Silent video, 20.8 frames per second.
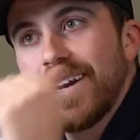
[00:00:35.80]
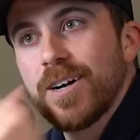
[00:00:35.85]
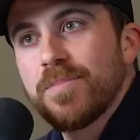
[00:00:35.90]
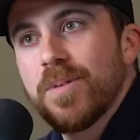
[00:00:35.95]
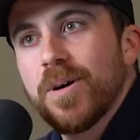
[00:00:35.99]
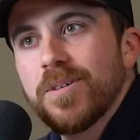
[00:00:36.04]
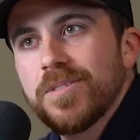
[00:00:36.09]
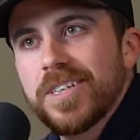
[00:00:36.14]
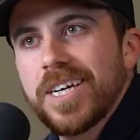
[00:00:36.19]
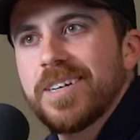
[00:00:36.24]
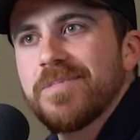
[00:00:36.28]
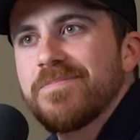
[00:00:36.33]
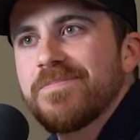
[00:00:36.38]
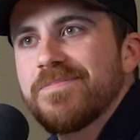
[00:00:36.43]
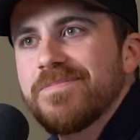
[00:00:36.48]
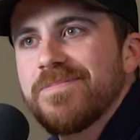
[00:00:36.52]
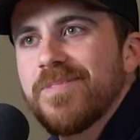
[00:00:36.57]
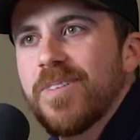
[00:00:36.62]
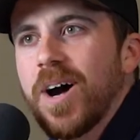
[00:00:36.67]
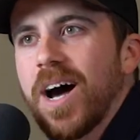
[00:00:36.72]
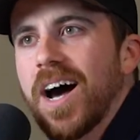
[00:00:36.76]
Rapoza,
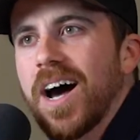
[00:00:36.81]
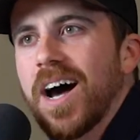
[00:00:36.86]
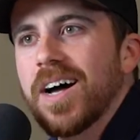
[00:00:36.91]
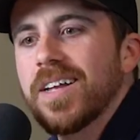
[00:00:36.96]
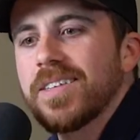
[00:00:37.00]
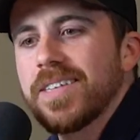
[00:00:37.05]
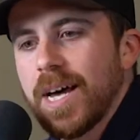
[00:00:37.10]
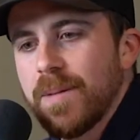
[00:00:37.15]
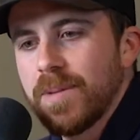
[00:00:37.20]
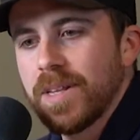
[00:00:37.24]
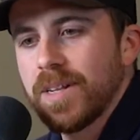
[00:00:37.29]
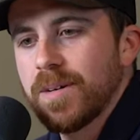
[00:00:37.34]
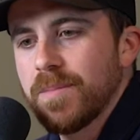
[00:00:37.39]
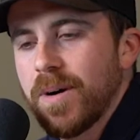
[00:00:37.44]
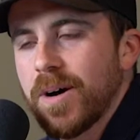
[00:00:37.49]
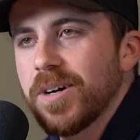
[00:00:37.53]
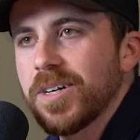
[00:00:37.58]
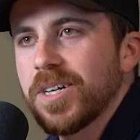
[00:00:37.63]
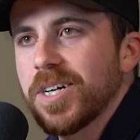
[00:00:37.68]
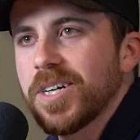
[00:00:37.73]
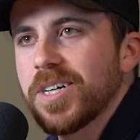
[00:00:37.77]
tell me a little
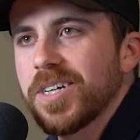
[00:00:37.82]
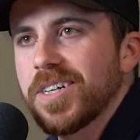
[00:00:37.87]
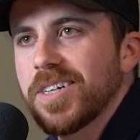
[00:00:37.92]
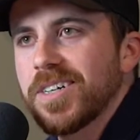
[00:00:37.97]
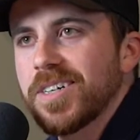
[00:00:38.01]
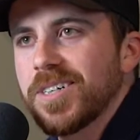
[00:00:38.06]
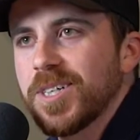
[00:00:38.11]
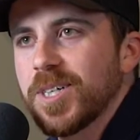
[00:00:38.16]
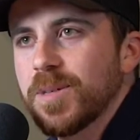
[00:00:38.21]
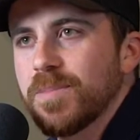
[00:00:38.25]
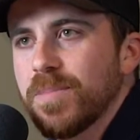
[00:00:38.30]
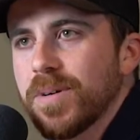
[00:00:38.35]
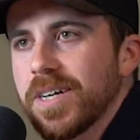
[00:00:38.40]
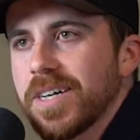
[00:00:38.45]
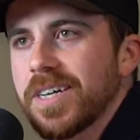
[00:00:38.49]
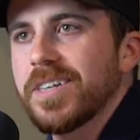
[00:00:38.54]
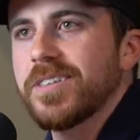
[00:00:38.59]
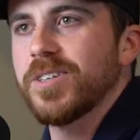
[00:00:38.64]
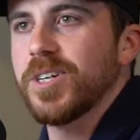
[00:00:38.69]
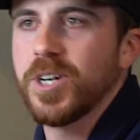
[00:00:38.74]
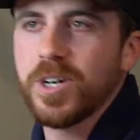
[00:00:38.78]
about your
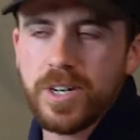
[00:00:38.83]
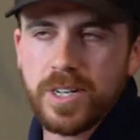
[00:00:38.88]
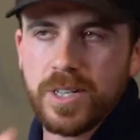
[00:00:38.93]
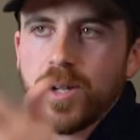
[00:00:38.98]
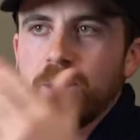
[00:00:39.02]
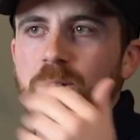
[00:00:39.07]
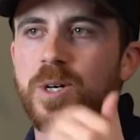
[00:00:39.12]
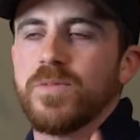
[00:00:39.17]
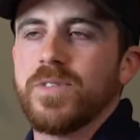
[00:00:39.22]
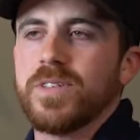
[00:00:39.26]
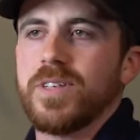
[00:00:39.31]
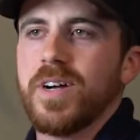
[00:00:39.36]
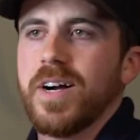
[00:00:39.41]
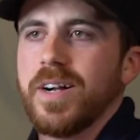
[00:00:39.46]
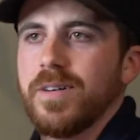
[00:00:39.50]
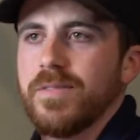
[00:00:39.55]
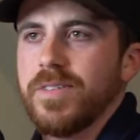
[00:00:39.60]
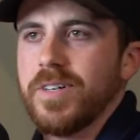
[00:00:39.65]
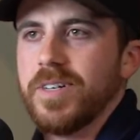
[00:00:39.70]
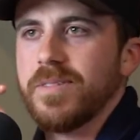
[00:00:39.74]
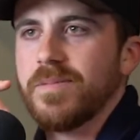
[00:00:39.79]
book. So you're a local
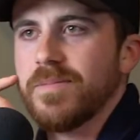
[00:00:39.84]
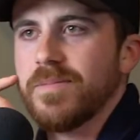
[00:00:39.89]
photographer,